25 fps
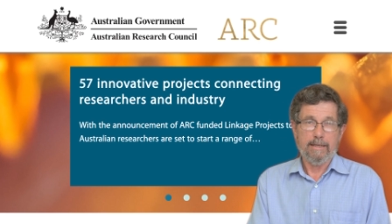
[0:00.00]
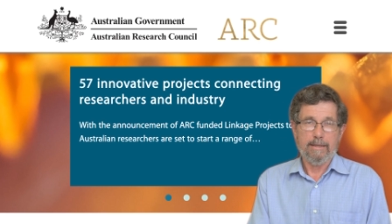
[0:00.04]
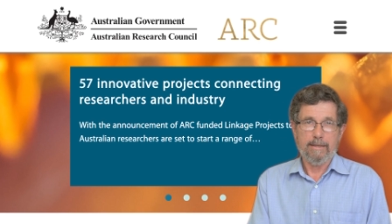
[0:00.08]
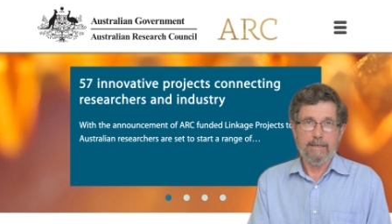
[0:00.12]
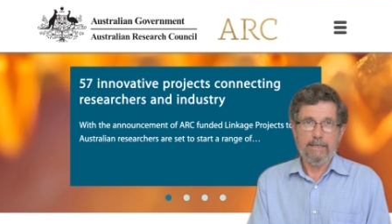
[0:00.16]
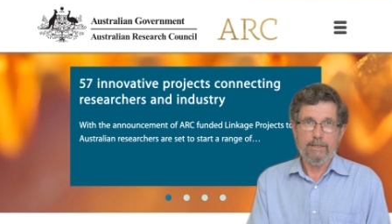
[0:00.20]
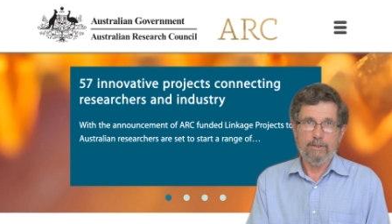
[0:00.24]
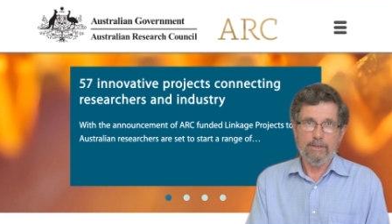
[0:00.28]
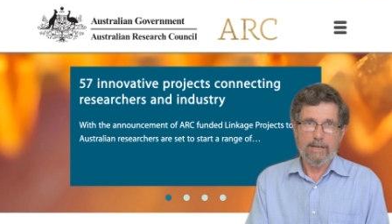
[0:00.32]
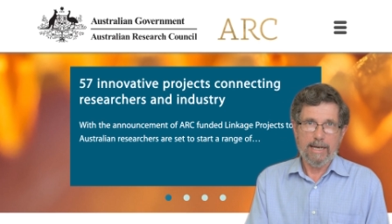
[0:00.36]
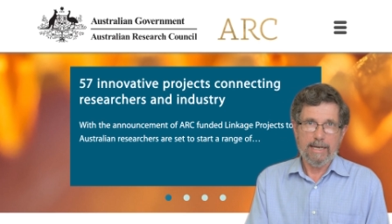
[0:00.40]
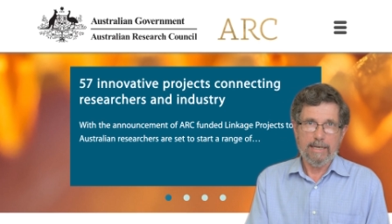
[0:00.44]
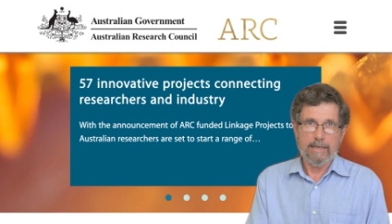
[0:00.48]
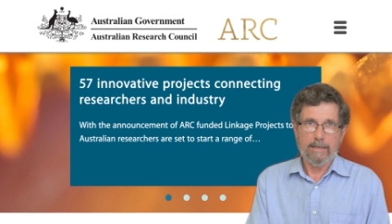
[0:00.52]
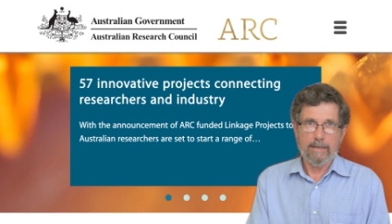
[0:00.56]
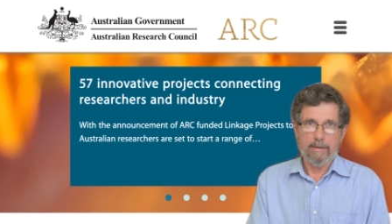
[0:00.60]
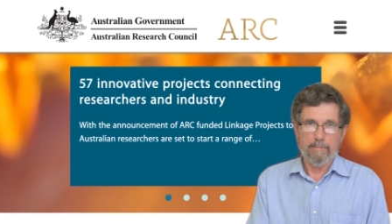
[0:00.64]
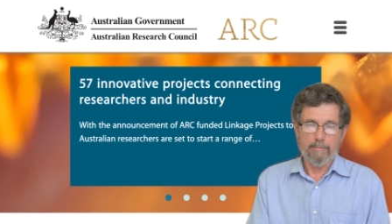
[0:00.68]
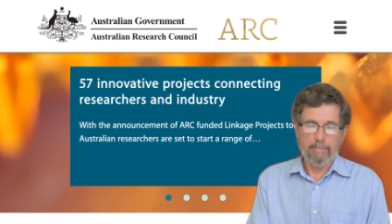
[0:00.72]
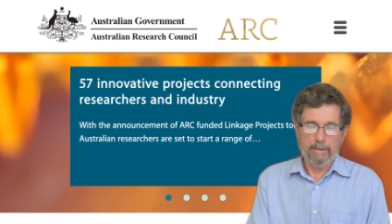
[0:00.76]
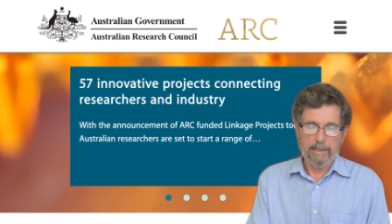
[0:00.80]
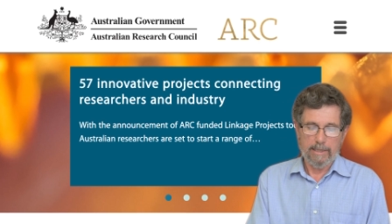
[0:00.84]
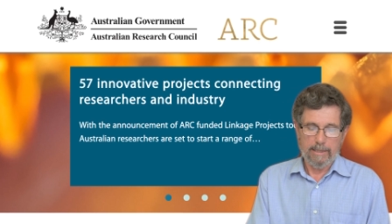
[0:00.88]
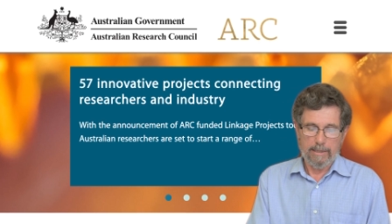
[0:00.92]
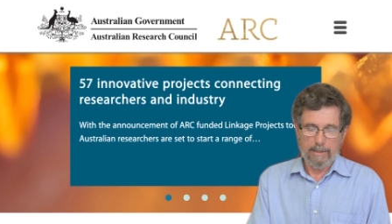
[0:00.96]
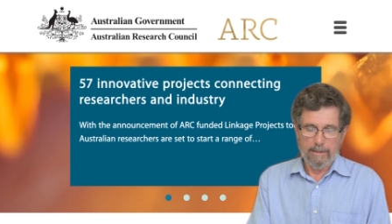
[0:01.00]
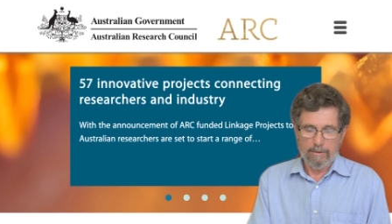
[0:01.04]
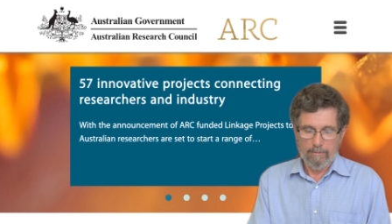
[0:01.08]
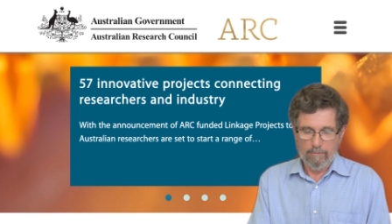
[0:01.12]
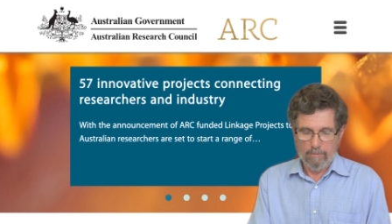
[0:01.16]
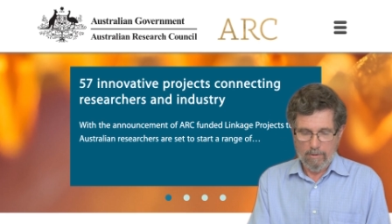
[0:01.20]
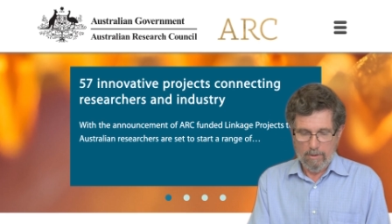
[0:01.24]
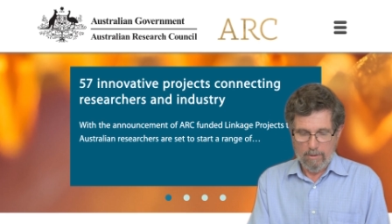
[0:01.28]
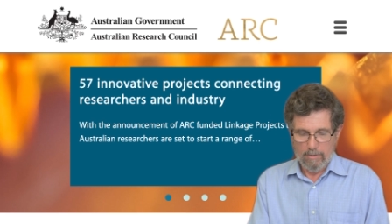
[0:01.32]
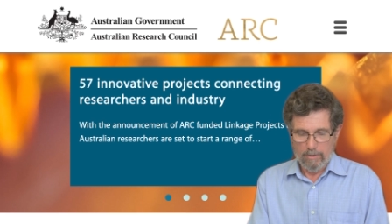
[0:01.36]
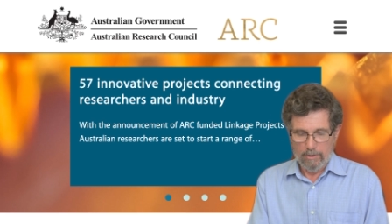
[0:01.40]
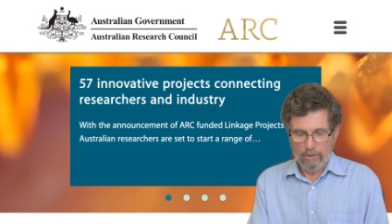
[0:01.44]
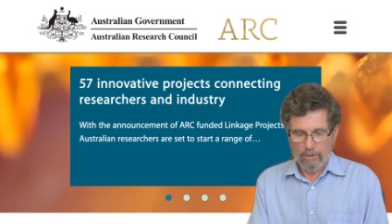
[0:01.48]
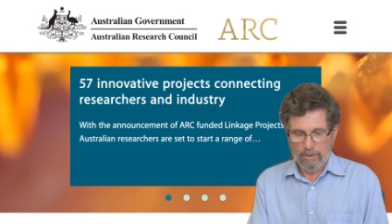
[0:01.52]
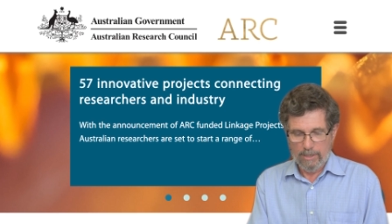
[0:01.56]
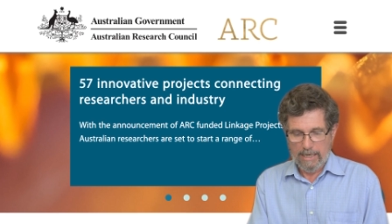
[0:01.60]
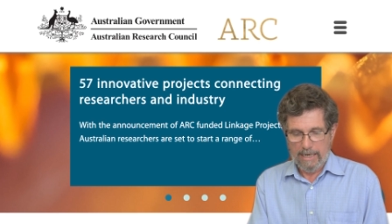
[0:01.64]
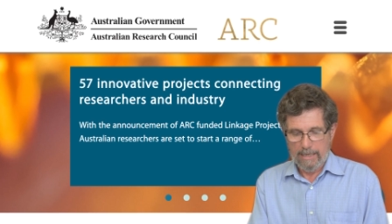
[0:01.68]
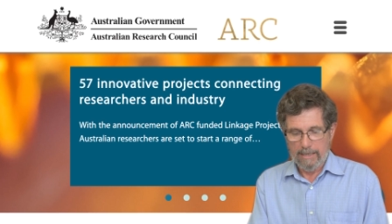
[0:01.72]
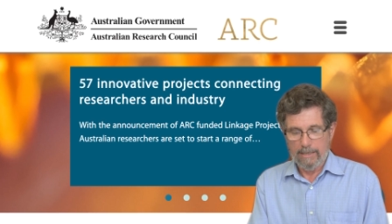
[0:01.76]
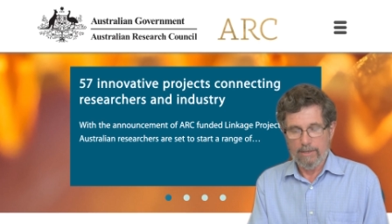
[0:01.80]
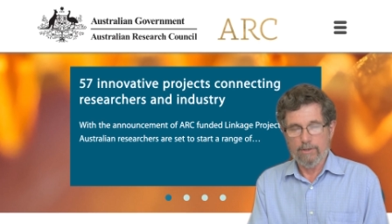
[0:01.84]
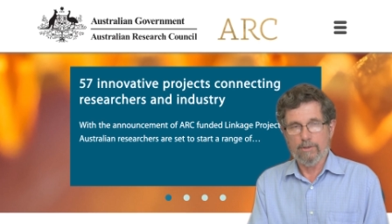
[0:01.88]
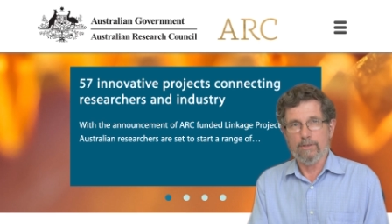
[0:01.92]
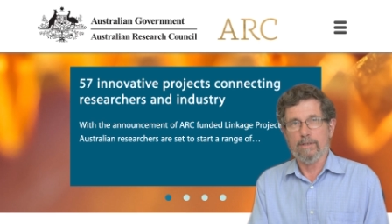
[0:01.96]
these 8 completely wrong
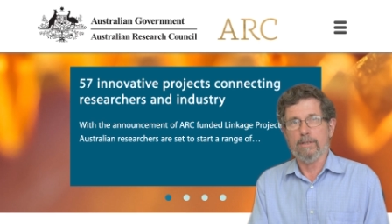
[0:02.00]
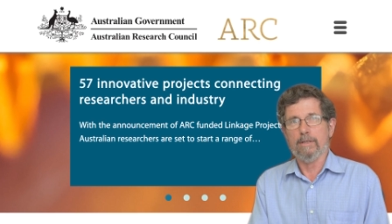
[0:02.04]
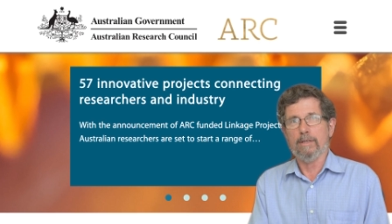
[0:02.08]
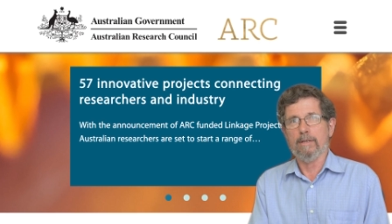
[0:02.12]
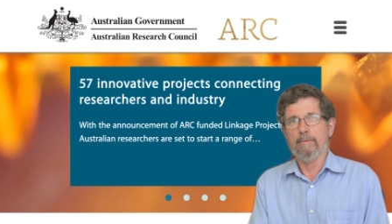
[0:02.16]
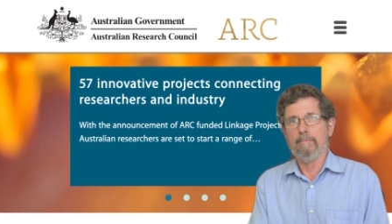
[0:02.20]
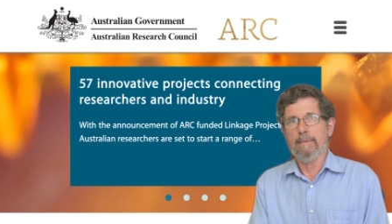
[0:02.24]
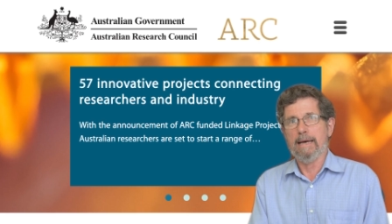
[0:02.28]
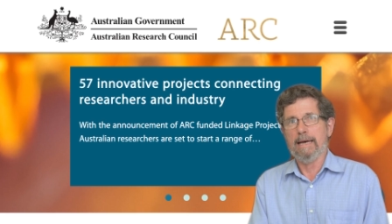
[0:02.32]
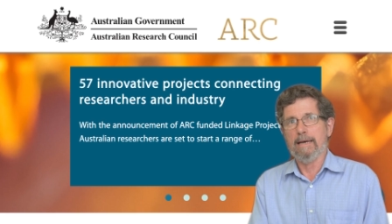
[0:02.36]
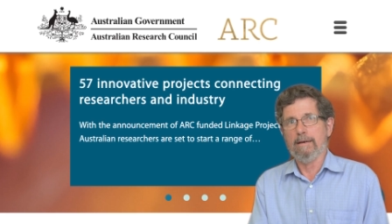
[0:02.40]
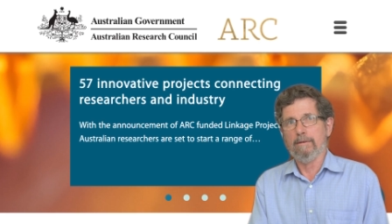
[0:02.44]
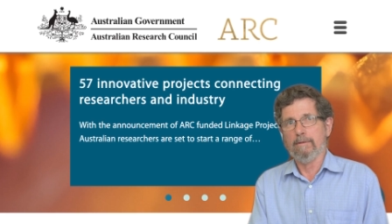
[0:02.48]
studies that the